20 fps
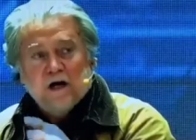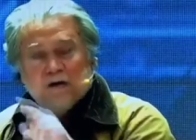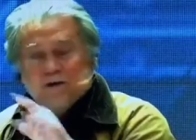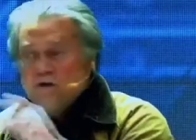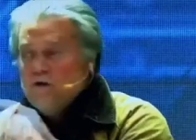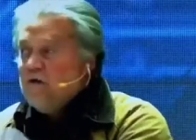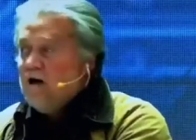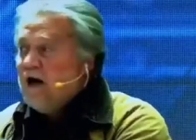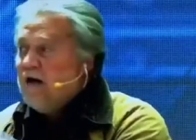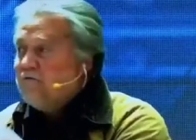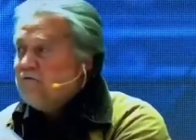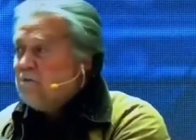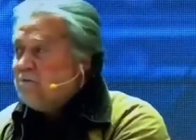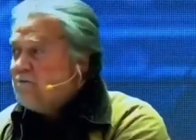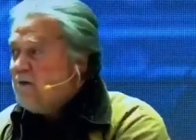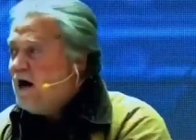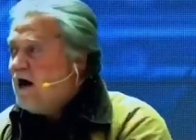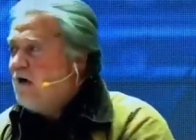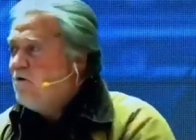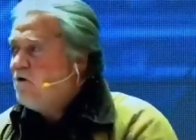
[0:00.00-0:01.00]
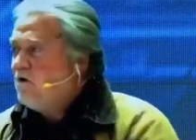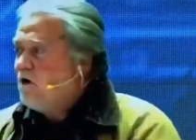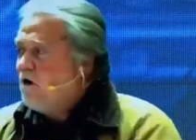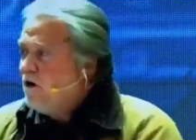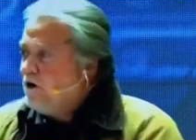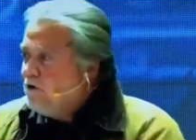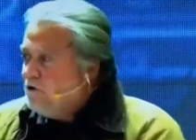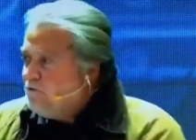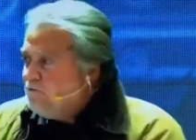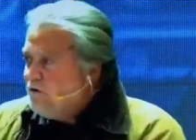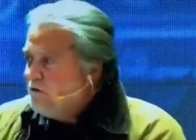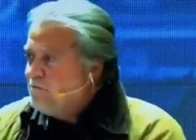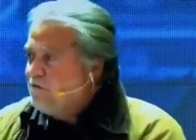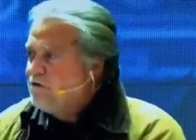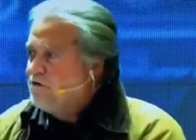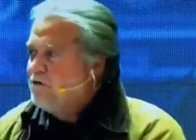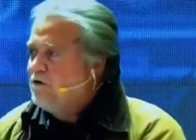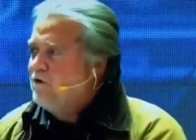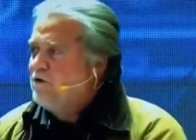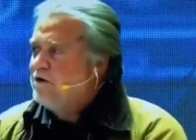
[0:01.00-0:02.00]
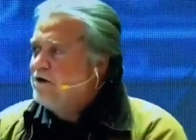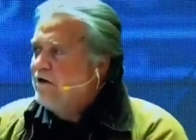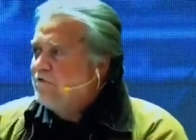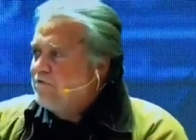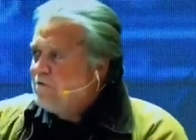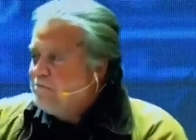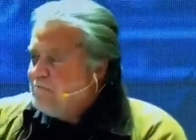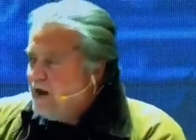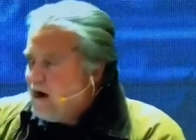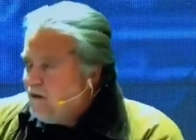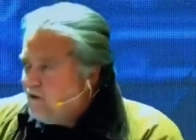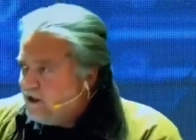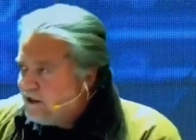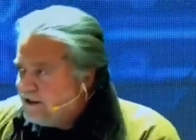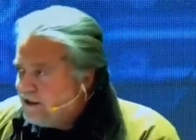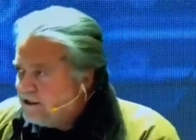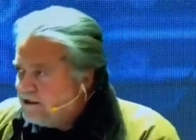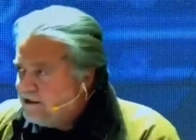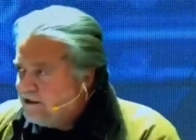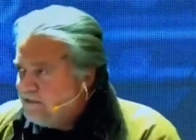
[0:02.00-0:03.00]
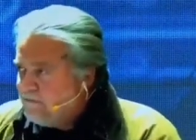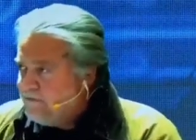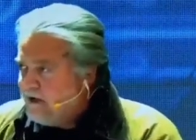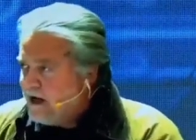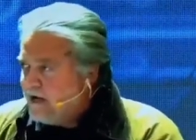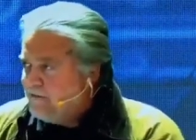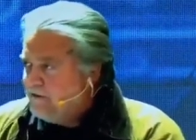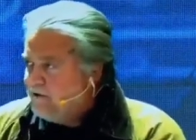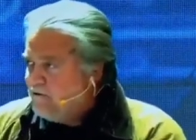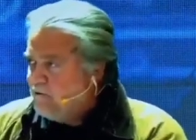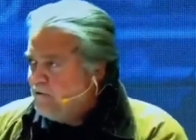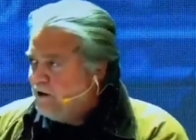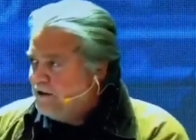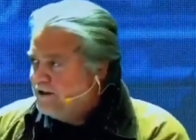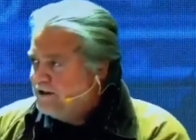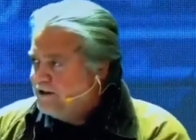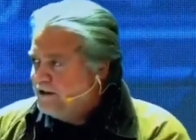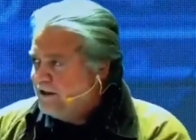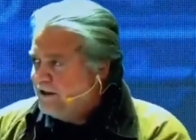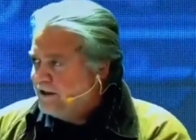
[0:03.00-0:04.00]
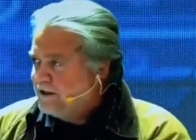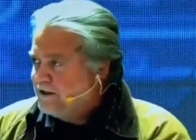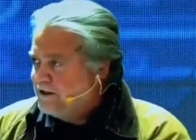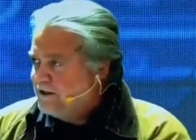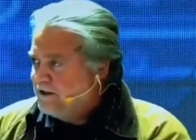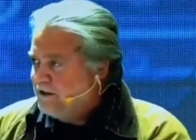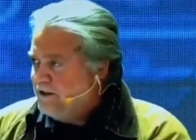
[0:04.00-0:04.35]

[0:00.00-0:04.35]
You have the power on November 3rd. You have the power to get to the bottom of the 1/6.